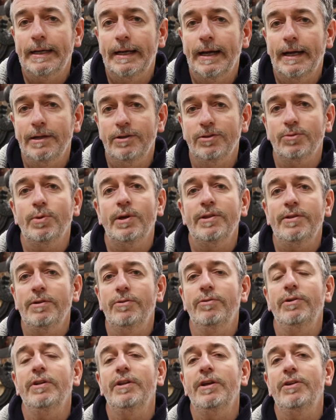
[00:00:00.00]
and it's one
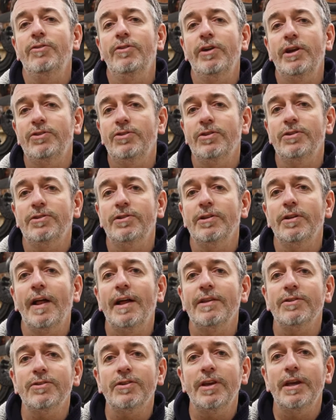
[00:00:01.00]
that really enriches the
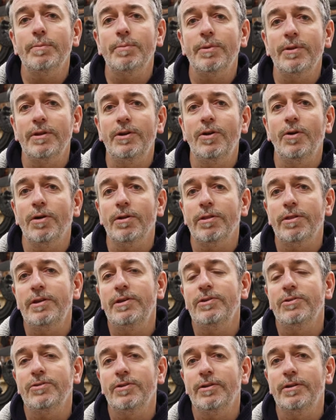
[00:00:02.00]
landscape of the
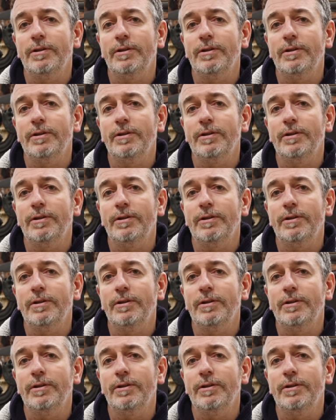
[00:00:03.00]
northeast.